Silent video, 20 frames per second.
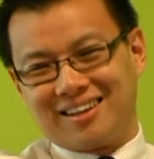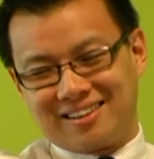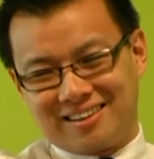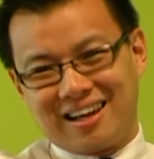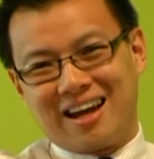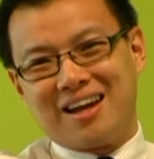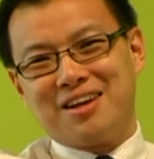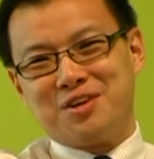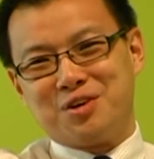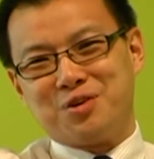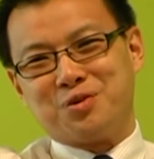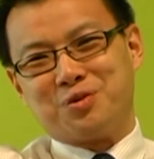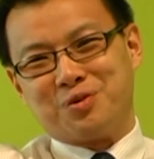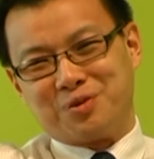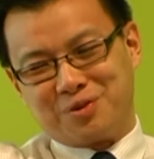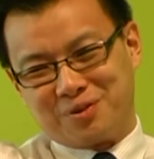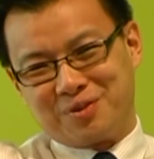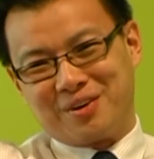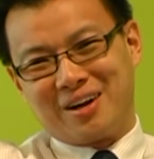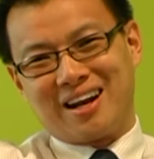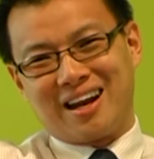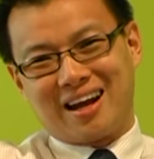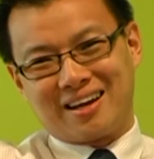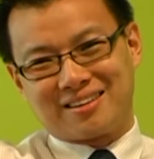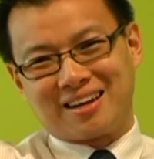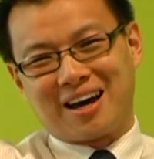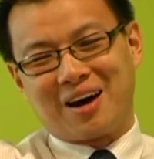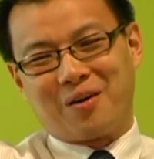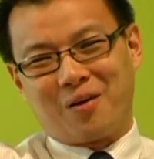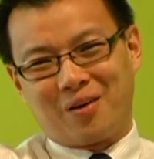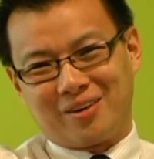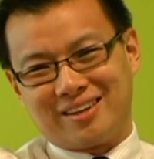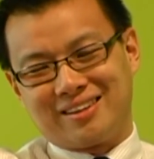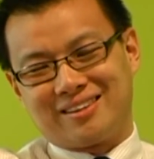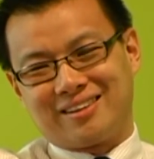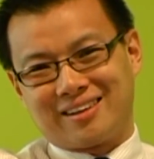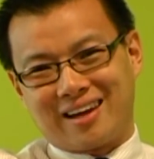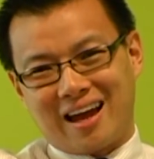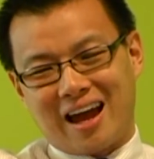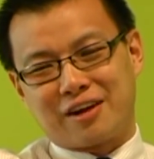then you realise how
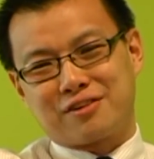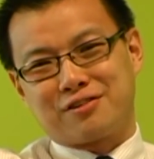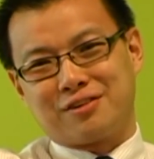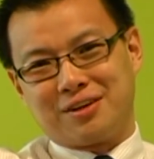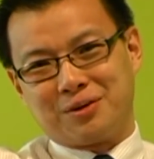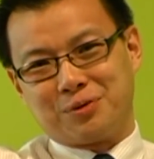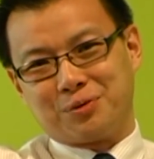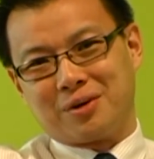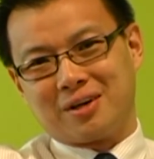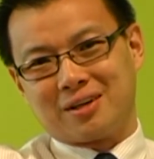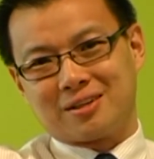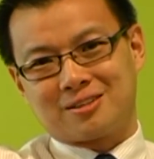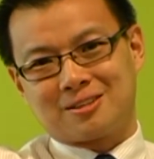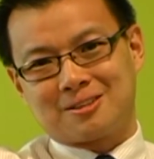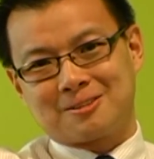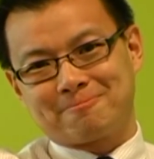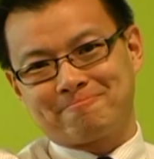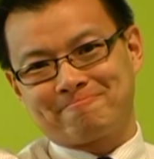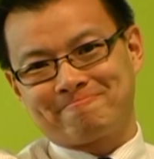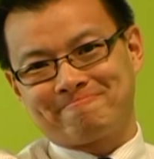auditing actually works.